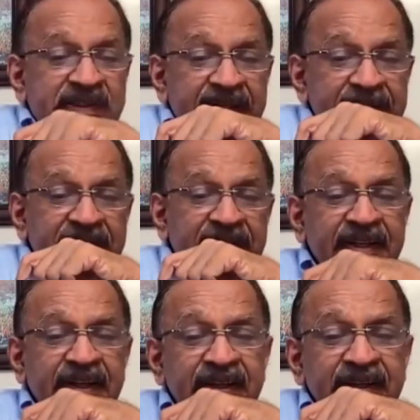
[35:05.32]
is
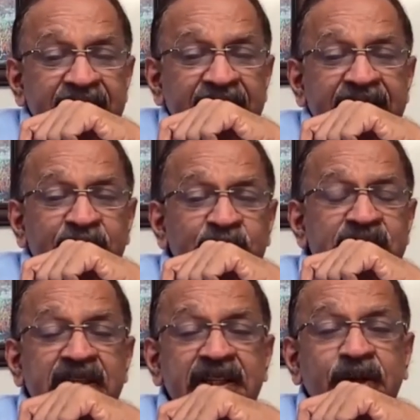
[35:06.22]
that? I don't
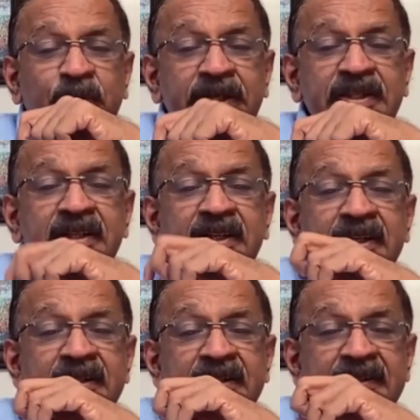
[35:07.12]
see that question here.